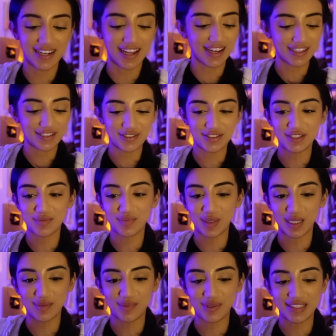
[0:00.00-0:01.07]
I literally just
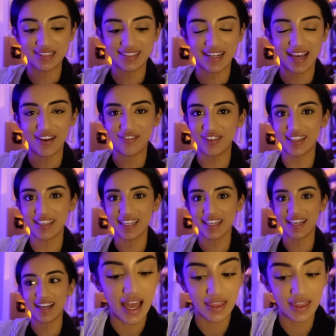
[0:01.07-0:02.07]
bullet pointed everything.